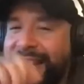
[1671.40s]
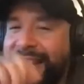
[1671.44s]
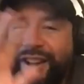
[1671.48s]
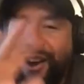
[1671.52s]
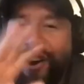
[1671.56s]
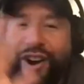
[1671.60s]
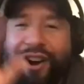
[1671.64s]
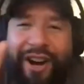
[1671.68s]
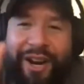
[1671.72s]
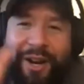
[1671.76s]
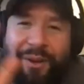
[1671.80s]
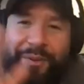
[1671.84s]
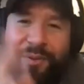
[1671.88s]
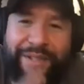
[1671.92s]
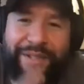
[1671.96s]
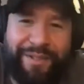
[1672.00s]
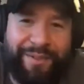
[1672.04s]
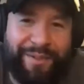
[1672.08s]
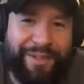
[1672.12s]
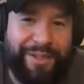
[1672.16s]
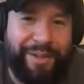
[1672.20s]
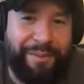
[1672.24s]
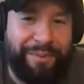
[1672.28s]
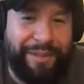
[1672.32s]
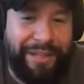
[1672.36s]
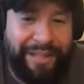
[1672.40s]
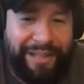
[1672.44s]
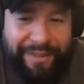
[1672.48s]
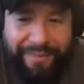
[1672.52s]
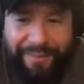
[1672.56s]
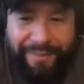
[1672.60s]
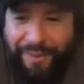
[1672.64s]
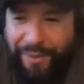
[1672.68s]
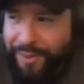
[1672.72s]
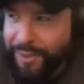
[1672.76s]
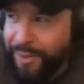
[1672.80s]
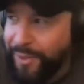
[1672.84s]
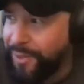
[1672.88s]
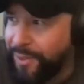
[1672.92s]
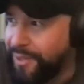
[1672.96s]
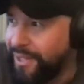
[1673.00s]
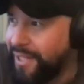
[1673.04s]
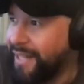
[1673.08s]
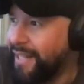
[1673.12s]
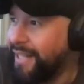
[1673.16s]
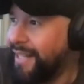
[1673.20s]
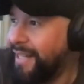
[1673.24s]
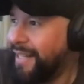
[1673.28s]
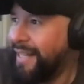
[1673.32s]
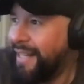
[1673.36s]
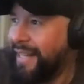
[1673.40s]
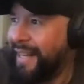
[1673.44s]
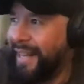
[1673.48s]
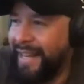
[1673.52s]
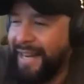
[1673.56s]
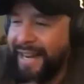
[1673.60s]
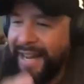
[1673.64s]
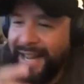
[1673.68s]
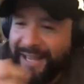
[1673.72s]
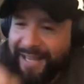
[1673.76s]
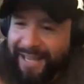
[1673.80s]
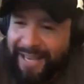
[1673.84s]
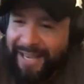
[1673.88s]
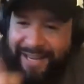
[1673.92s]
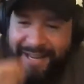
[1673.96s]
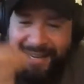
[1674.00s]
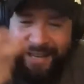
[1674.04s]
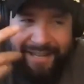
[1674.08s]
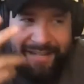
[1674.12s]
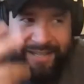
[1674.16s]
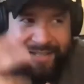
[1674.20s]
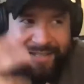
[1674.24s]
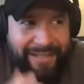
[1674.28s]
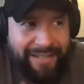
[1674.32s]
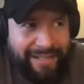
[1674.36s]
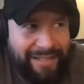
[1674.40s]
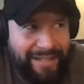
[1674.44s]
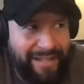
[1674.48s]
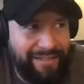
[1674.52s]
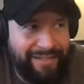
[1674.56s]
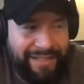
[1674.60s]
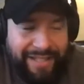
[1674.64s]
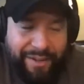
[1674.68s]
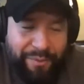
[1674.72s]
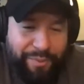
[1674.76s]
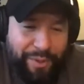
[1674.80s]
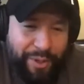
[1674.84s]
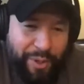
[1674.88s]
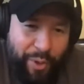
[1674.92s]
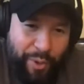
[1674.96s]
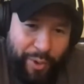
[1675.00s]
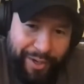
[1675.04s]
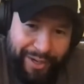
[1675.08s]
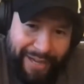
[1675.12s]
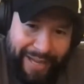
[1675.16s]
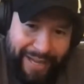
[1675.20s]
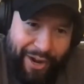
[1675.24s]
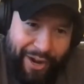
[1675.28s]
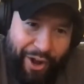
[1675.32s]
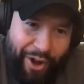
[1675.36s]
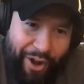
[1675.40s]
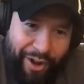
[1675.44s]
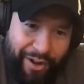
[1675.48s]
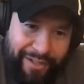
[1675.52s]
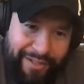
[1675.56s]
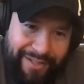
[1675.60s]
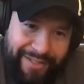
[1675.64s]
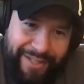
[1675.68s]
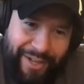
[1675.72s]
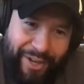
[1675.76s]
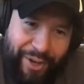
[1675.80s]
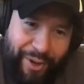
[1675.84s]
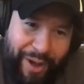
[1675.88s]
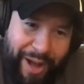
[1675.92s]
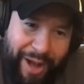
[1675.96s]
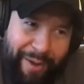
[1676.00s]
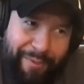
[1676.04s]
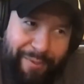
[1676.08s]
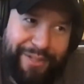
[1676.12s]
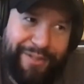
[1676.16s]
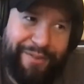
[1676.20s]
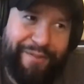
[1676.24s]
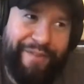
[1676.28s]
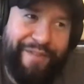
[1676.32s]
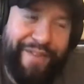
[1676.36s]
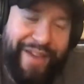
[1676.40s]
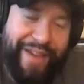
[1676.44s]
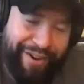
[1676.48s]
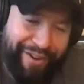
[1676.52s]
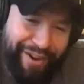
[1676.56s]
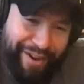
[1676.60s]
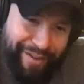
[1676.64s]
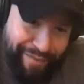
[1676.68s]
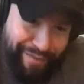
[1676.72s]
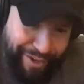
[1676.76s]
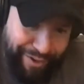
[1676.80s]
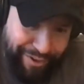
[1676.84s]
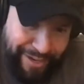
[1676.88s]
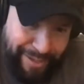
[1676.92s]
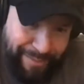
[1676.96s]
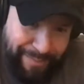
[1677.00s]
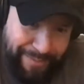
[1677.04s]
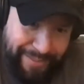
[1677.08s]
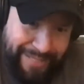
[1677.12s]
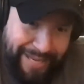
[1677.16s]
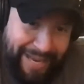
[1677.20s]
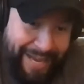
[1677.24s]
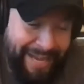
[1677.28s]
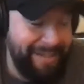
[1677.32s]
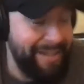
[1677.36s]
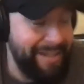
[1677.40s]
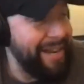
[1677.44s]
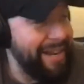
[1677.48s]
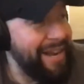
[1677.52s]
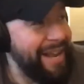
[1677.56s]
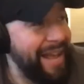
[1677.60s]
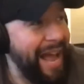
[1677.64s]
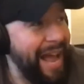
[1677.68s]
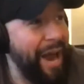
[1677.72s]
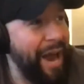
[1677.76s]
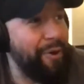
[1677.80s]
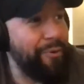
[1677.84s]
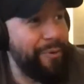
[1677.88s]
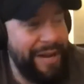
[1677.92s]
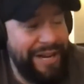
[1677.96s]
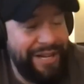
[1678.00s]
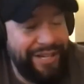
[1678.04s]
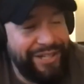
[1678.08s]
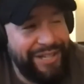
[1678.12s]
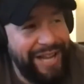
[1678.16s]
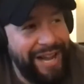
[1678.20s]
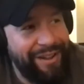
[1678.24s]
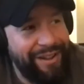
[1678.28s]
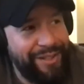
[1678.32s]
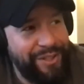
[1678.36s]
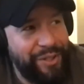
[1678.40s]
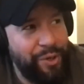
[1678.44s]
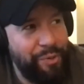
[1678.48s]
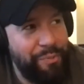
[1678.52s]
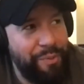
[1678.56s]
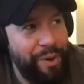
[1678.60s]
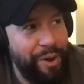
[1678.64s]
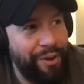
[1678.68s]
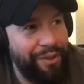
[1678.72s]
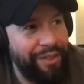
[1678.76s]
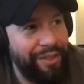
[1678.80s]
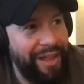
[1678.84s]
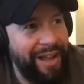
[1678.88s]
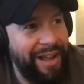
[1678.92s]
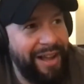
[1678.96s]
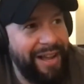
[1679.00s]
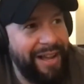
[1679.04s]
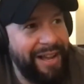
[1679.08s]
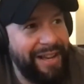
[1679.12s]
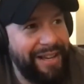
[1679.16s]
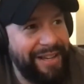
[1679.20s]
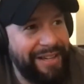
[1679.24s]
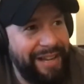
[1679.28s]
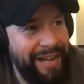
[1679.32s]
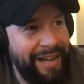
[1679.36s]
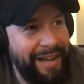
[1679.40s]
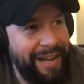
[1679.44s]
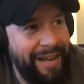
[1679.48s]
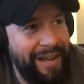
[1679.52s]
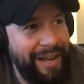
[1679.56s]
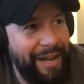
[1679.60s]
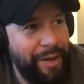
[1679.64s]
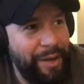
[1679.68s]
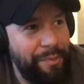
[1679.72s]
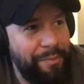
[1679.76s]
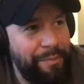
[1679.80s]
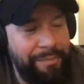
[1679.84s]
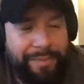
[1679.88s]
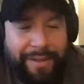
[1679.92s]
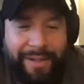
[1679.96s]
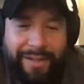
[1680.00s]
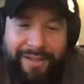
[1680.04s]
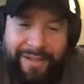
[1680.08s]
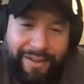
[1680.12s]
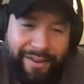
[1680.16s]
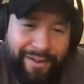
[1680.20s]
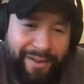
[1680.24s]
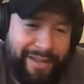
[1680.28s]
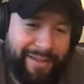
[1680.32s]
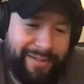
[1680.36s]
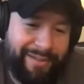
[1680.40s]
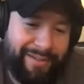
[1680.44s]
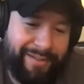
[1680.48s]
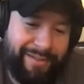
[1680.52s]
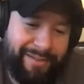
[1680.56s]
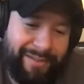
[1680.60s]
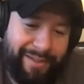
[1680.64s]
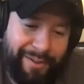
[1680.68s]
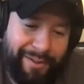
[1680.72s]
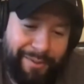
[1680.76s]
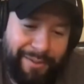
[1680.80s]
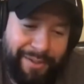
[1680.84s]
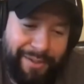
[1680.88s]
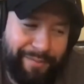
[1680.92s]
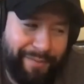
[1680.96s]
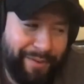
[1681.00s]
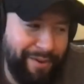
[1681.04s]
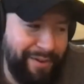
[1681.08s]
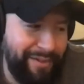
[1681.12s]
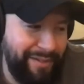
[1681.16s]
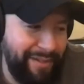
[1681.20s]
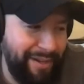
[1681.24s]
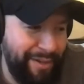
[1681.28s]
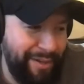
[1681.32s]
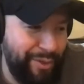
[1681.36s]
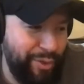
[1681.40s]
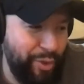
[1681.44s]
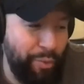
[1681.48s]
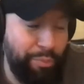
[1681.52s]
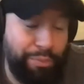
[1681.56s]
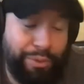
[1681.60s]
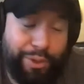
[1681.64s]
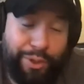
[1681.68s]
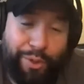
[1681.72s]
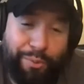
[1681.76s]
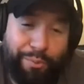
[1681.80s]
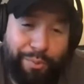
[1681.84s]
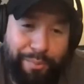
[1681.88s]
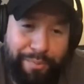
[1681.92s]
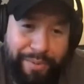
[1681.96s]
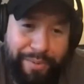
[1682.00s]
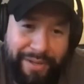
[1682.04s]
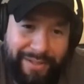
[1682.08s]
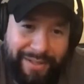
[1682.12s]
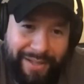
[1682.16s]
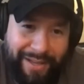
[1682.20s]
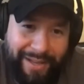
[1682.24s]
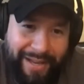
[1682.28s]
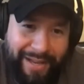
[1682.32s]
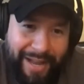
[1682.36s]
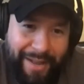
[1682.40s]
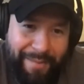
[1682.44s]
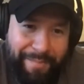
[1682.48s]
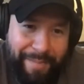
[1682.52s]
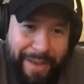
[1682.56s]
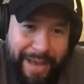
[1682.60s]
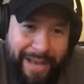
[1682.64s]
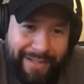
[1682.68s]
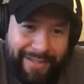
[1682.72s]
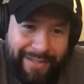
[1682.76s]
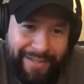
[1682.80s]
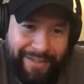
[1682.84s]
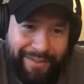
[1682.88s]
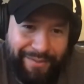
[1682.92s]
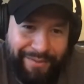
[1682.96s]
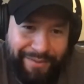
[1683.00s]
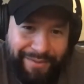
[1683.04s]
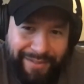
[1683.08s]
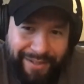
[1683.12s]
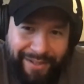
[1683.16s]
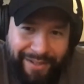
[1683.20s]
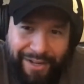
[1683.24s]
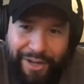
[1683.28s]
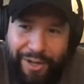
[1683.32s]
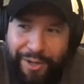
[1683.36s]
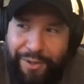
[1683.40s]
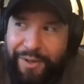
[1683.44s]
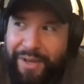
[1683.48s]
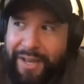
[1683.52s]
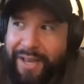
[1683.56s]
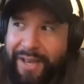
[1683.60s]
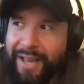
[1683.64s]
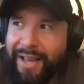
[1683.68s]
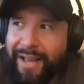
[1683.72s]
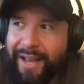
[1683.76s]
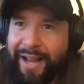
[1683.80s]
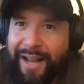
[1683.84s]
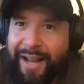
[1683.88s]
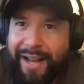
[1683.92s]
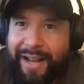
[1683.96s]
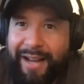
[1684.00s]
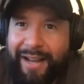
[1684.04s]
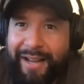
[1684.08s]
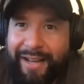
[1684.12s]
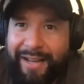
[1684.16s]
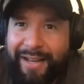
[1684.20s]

card was completely full and I hit it and didn't record at all. So I was very, very upset. I reached out to him online, but he's, Tim Ferriss now, he's super, super busy. He got massive, and I